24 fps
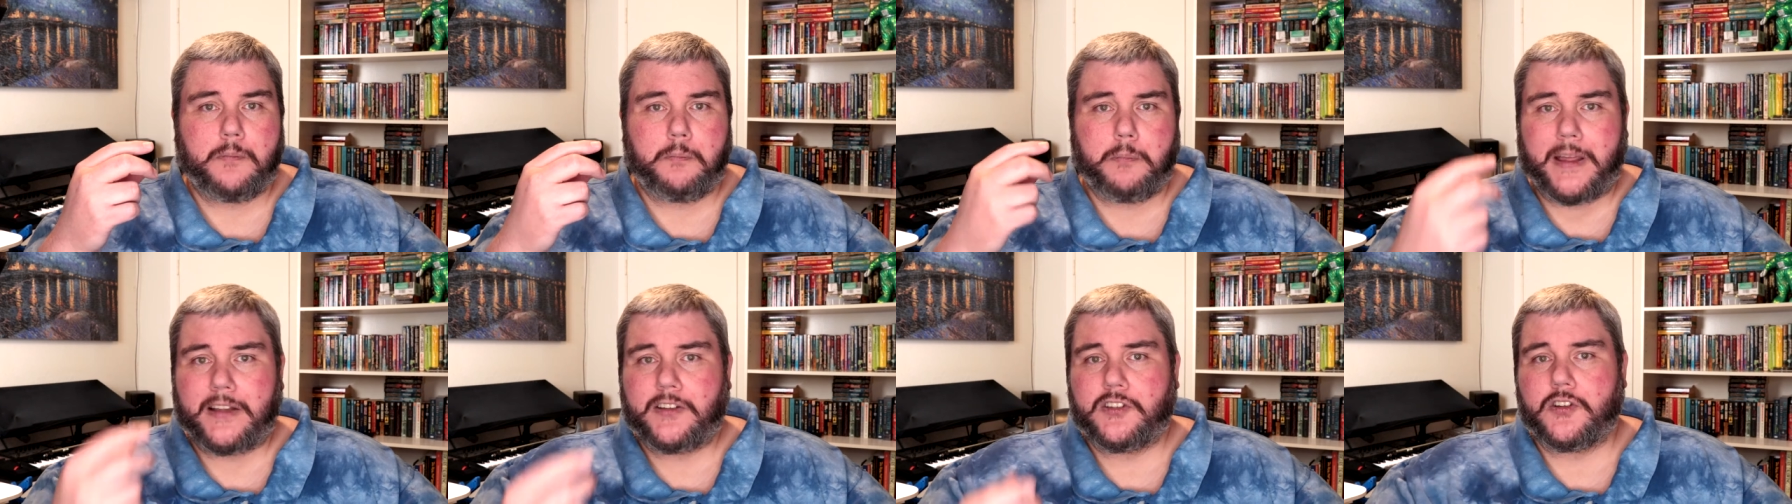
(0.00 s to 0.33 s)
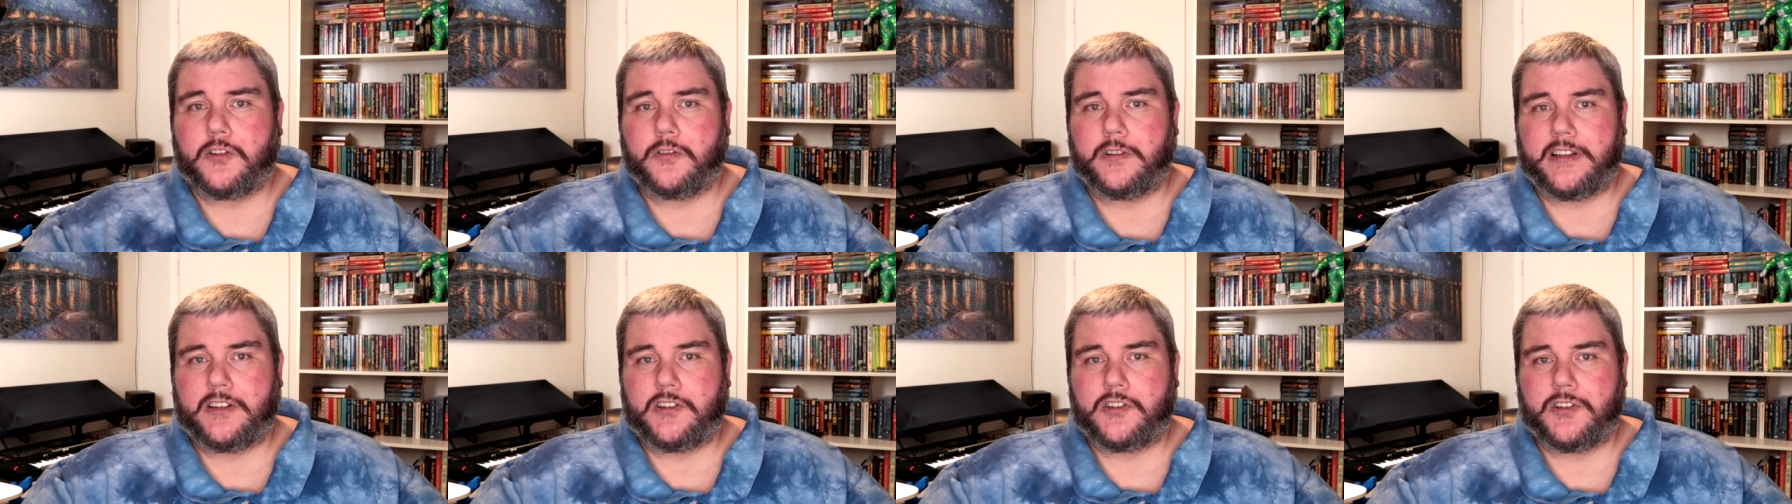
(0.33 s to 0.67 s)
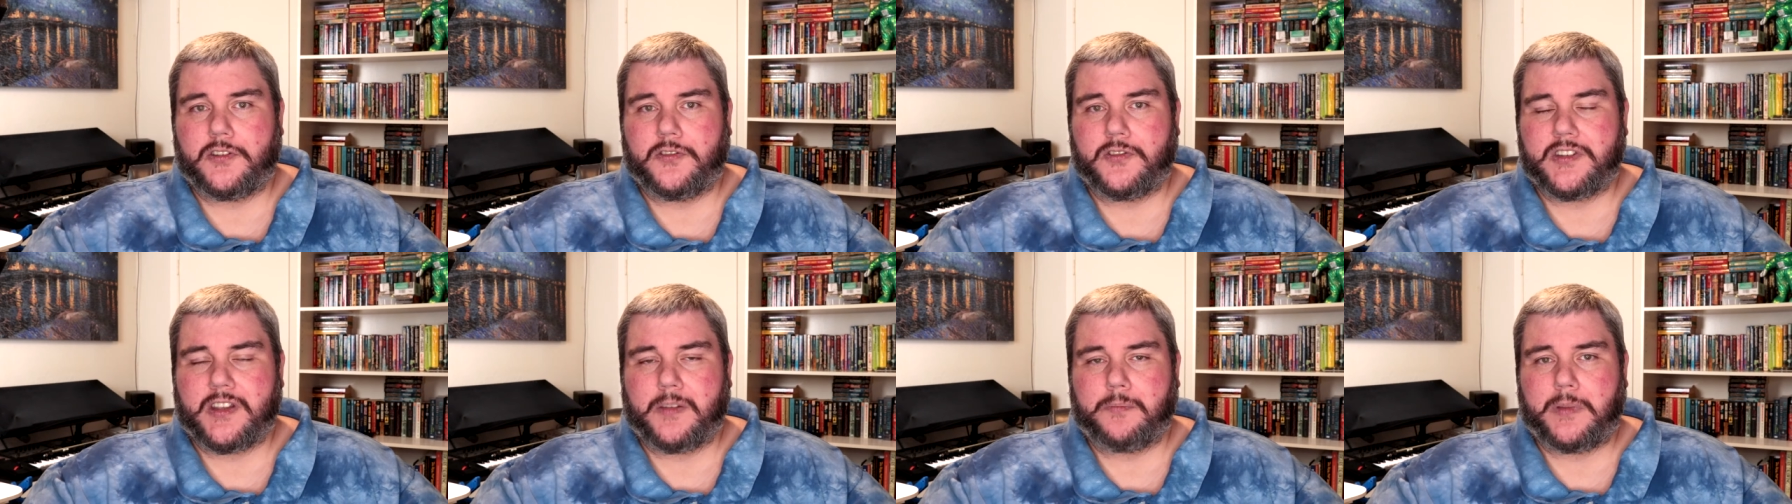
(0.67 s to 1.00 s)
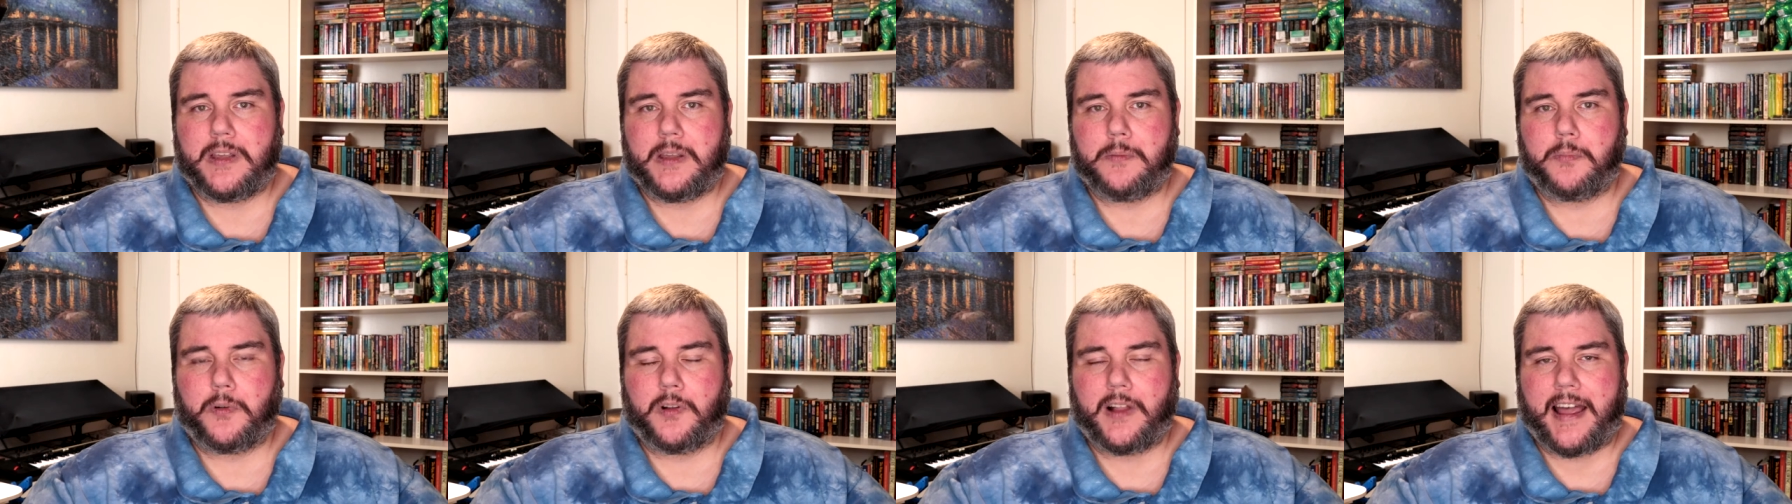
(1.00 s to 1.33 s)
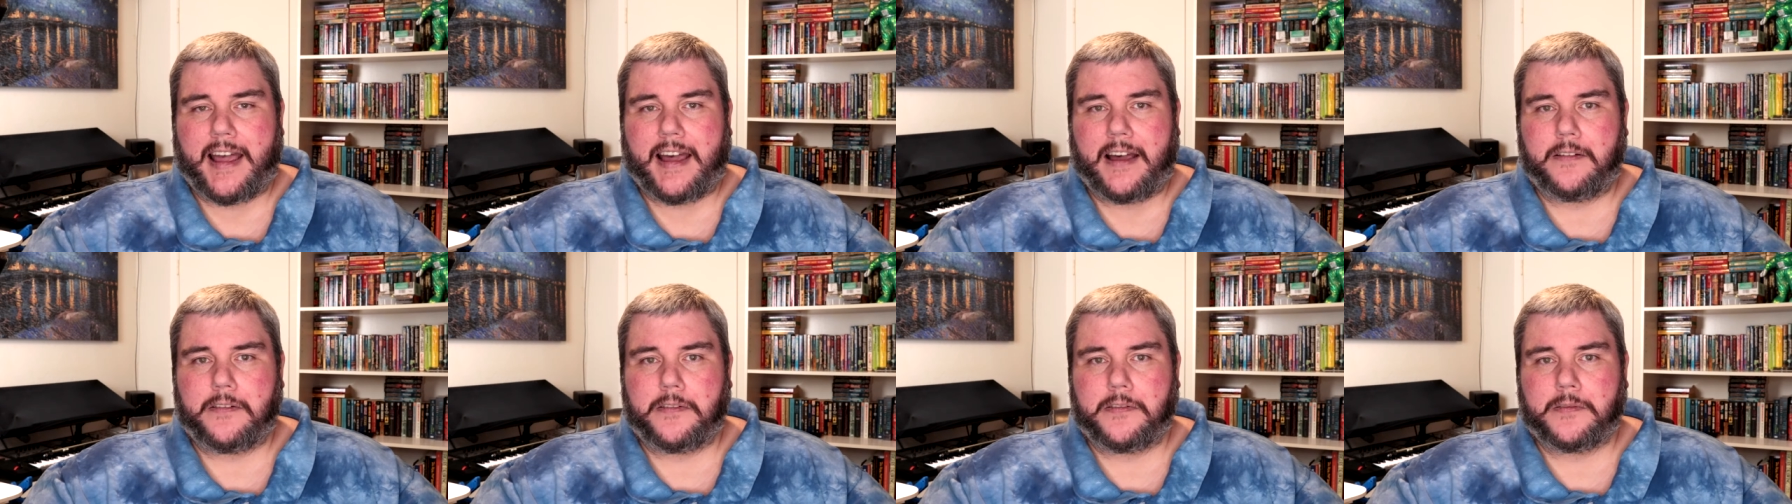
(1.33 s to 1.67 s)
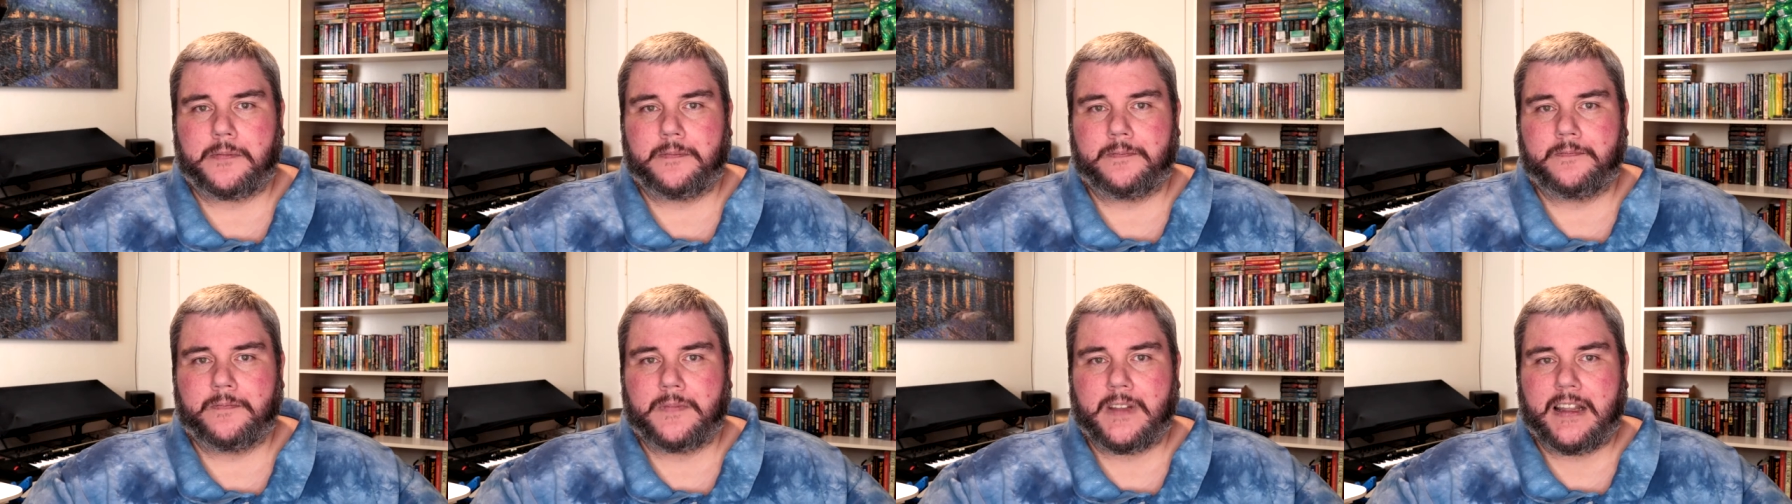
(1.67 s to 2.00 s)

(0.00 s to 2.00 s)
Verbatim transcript: mental issues that people have.